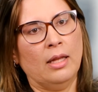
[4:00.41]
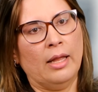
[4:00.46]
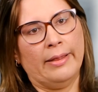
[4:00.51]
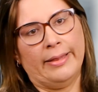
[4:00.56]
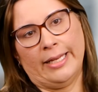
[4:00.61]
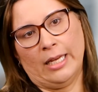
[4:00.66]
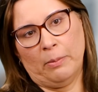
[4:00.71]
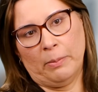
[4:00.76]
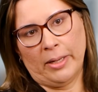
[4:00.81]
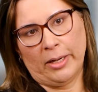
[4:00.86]

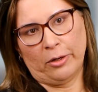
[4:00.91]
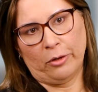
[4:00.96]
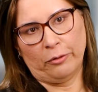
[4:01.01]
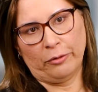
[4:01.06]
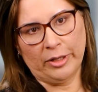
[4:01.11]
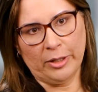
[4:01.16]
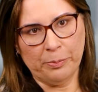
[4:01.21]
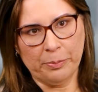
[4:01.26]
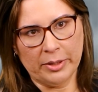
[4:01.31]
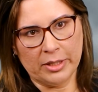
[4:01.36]
the amount
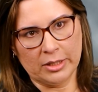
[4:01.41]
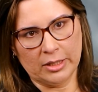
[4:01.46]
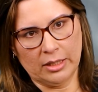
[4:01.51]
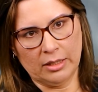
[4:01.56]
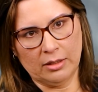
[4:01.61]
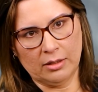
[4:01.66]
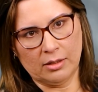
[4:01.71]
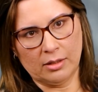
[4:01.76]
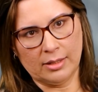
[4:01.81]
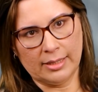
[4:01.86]
of
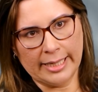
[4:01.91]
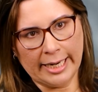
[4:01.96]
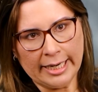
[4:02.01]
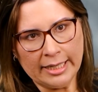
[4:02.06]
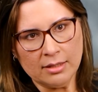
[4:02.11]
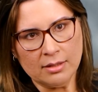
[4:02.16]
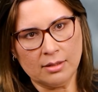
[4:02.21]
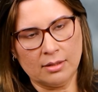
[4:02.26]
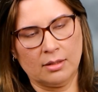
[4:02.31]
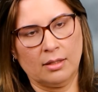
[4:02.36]
inpatient
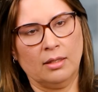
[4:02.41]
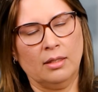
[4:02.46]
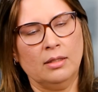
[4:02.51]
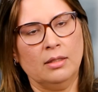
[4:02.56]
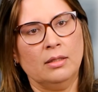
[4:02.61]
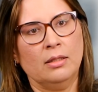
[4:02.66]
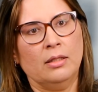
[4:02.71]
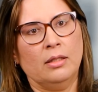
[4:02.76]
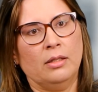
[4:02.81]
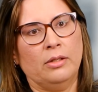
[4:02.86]
stays,
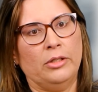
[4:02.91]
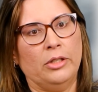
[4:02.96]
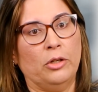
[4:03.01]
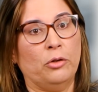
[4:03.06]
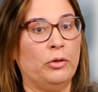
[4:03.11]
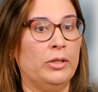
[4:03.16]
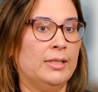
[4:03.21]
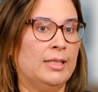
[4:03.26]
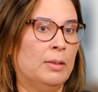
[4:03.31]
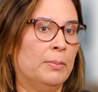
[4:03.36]

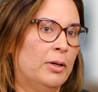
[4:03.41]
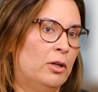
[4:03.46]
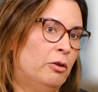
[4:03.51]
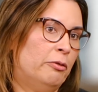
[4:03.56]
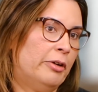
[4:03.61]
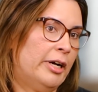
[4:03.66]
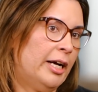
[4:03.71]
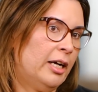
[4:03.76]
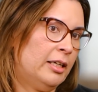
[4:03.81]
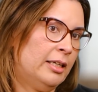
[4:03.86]
decreased the amount
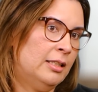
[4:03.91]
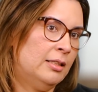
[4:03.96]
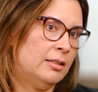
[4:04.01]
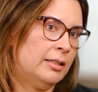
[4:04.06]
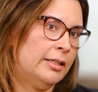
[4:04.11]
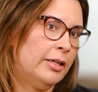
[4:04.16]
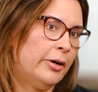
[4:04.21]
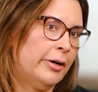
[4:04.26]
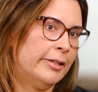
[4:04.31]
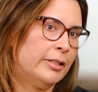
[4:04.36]
of
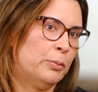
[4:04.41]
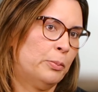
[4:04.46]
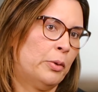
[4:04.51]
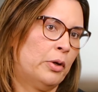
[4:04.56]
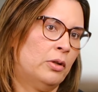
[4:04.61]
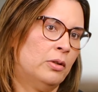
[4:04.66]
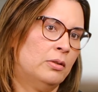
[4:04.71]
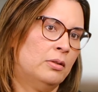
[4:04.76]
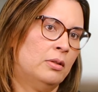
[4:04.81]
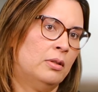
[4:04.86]
violence in the
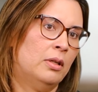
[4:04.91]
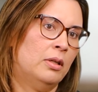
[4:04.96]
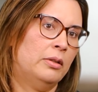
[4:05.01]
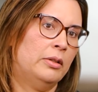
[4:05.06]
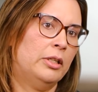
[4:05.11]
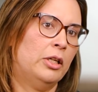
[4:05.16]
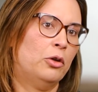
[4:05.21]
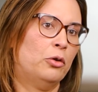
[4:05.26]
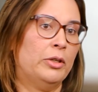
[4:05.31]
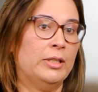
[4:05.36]
hospitals,
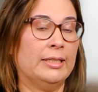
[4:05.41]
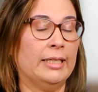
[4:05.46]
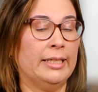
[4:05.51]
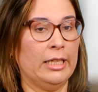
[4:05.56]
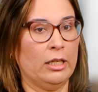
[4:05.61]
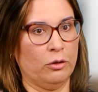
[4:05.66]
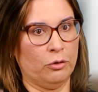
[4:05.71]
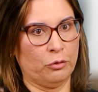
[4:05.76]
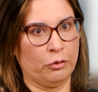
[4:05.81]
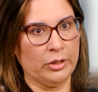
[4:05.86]
decreased the
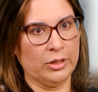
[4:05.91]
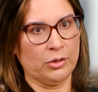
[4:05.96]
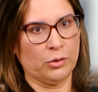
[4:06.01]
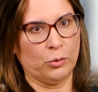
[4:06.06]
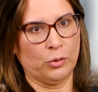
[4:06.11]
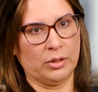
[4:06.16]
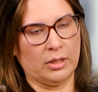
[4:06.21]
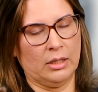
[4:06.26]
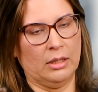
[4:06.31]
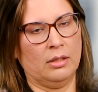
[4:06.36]
need of
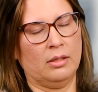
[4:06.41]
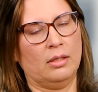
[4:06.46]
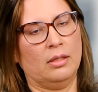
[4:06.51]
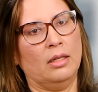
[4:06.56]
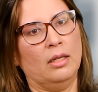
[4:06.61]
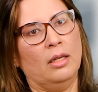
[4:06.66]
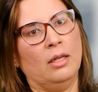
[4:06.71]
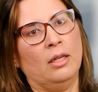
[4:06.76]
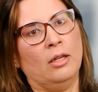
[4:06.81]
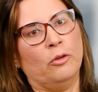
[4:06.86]
resources
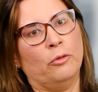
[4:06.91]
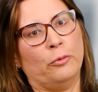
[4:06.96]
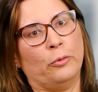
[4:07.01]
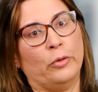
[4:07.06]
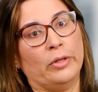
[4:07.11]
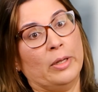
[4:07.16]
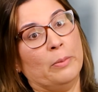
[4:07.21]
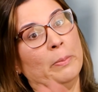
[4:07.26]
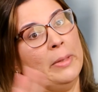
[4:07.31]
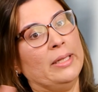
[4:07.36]

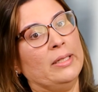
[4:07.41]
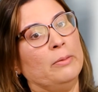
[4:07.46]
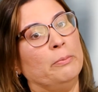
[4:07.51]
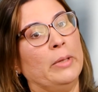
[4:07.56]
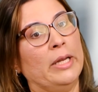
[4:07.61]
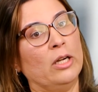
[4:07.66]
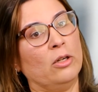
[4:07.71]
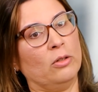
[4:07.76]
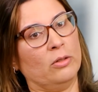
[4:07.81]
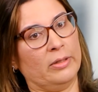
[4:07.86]
for the
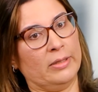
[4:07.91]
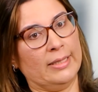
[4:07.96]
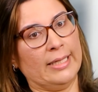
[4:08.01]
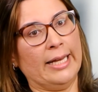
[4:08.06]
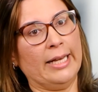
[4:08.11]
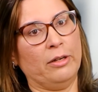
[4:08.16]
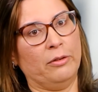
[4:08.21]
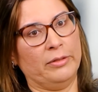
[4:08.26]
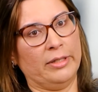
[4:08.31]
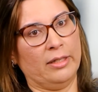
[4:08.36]
medical
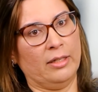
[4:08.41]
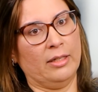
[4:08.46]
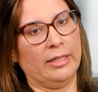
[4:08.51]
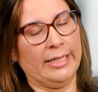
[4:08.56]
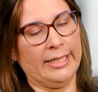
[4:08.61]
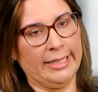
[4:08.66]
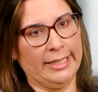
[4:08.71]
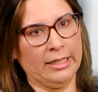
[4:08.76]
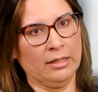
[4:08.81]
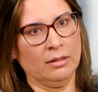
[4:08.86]
side of the
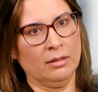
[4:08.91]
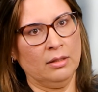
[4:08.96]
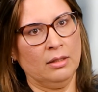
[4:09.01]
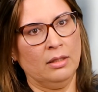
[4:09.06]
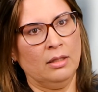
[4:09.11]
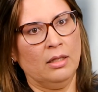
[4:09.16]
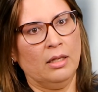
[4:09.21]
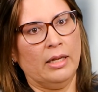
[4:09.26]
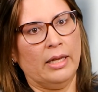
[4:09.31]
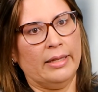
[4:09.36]
ED.
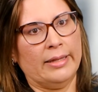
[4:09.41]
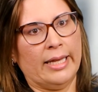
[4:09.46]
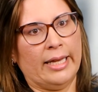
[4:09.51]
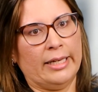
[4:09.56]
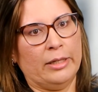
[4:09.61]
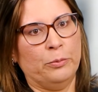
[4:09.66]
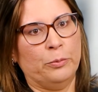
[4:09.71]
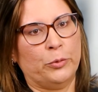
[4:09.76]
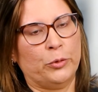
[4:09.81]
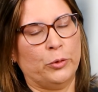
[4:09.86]

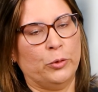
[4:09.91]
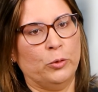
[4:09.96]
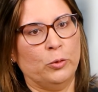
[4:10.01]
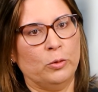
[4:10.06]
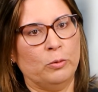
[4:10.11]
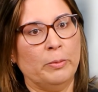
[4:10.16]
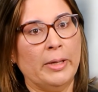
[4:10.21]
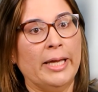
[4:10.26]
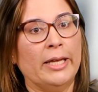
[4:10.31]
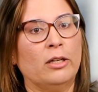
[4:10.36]
That
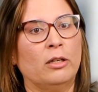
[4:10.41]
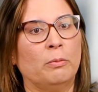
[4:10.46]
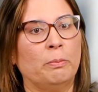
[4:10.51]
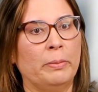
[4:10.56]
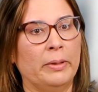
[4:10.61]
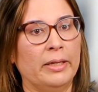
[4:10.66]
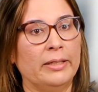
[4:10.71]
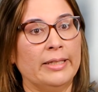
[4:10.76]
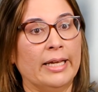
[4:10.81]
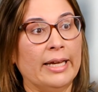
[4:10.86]

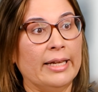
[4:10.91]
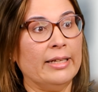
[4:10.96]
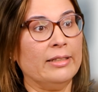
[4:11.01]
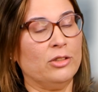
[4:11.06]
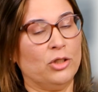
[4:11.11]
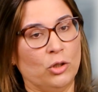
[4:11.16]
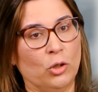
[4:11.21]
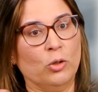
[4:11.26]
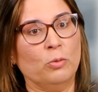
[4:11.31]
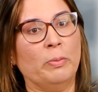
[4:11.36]

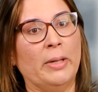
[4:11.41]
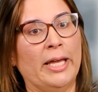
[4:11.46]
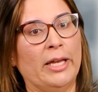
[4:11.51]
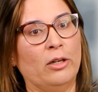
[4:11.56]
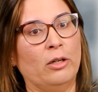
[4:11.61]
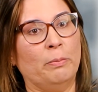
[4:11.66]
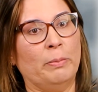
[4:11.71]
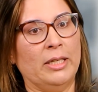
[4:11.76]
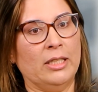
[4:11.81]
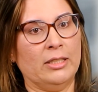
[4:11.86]
shows
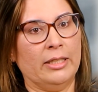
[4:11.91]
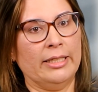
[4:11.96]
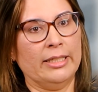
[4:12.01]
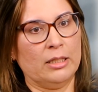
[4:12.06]
better patient